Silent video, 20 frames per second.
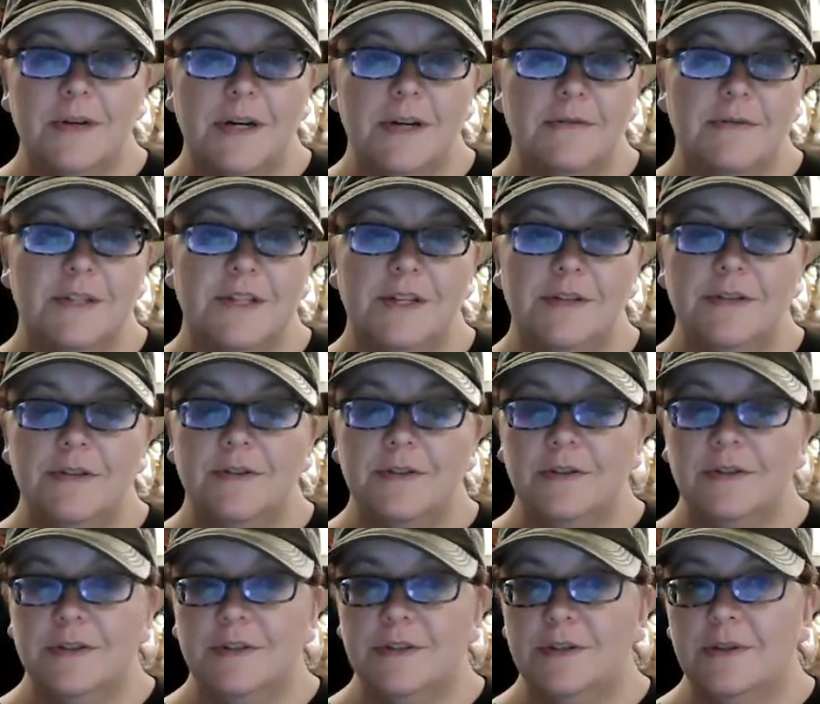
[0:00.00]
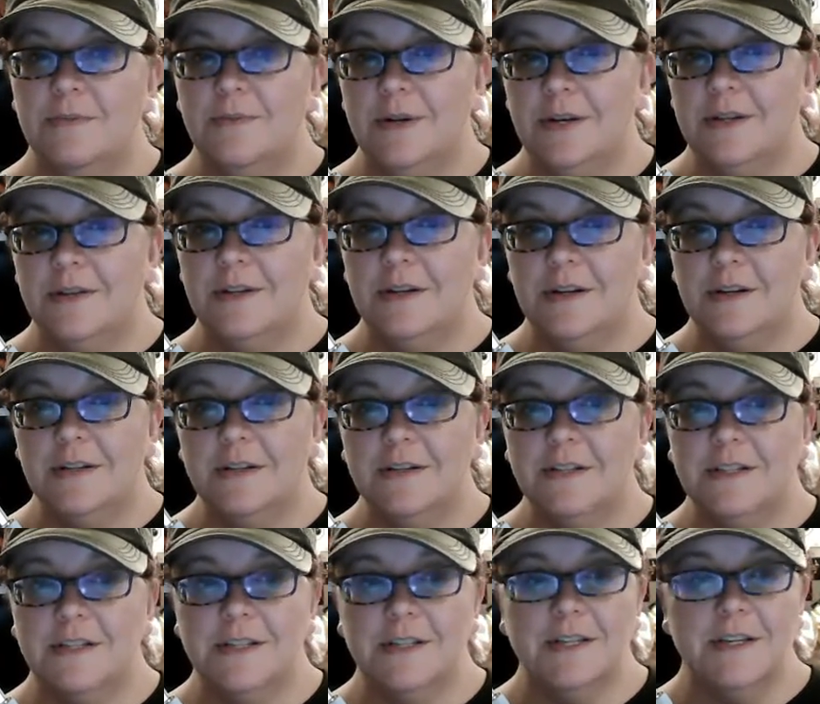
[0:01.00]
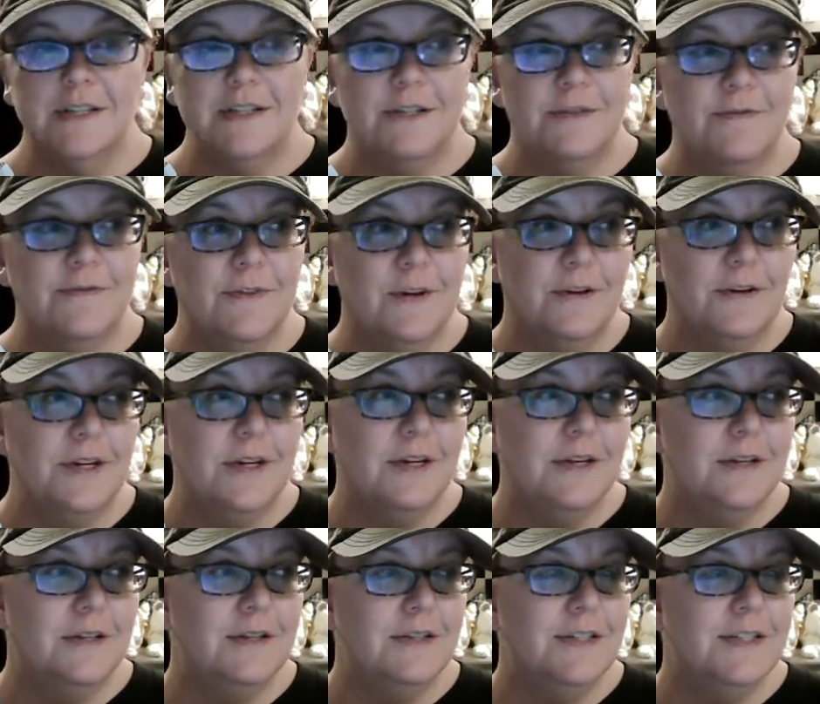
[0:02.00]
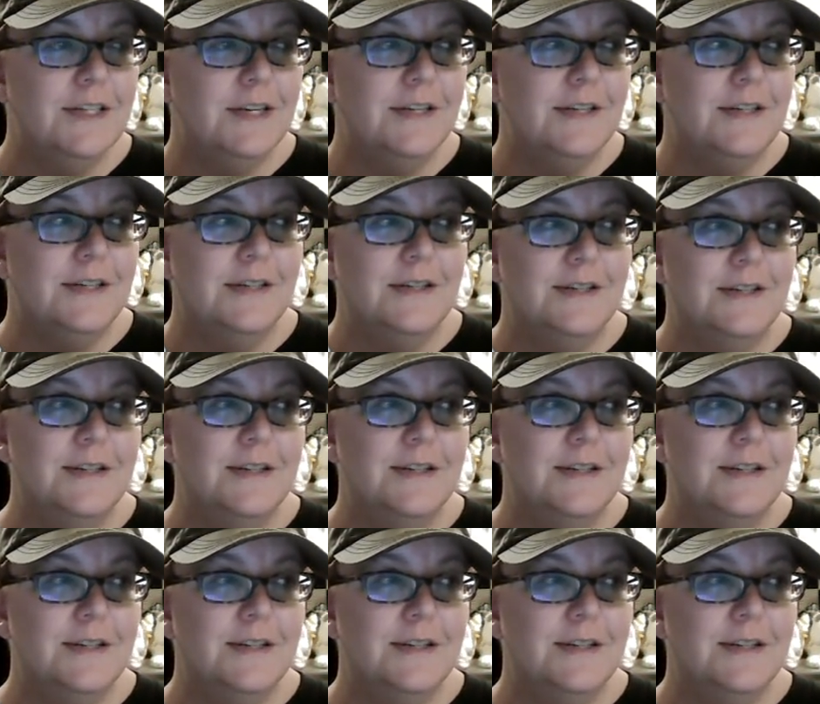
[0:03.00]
I would tell you the good and the bad and the ugly. Today's a very ugly day.